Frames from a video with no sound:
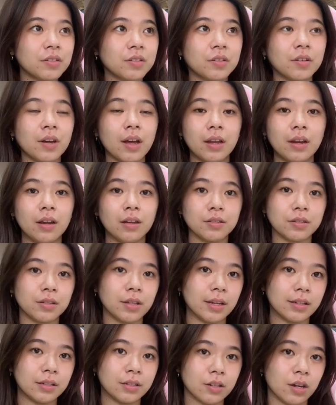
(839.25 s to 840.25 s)
So I'd also
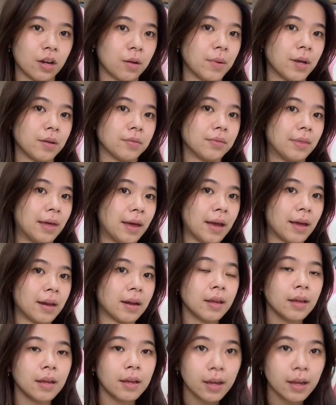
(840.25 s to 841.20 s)
like to talk about that.